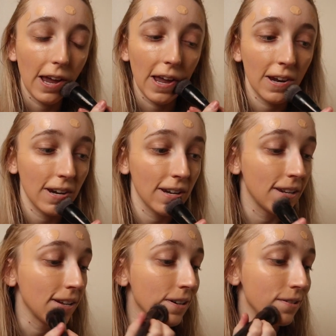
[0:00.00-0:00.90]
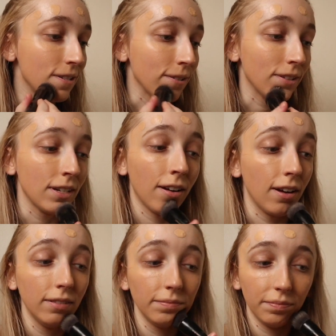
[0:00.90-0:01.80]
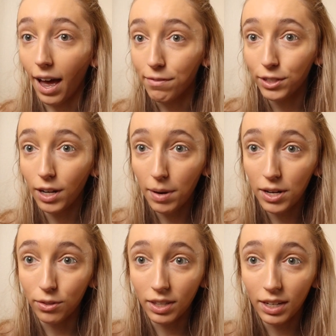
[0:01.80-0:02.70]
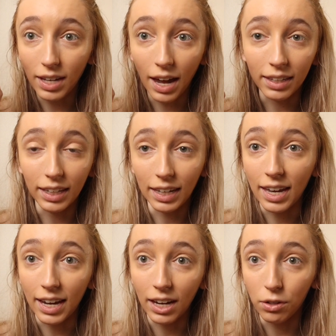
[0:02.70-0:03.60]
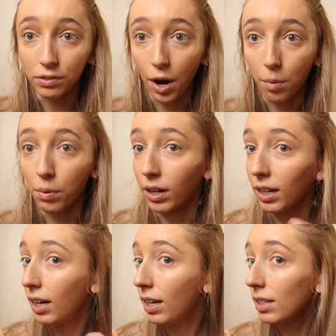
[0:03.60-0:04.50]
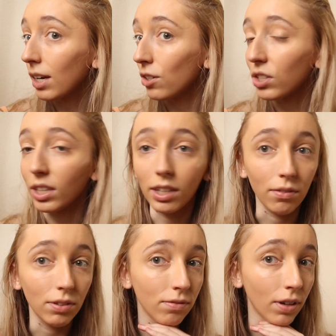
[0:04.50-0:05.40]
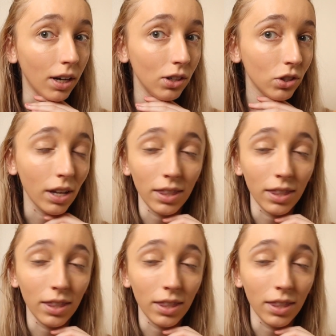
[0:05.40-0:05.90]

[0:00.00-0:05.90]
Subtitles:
It's just so stunning. Every time I use this, I like can't get over how pretty it is. I just love the finish.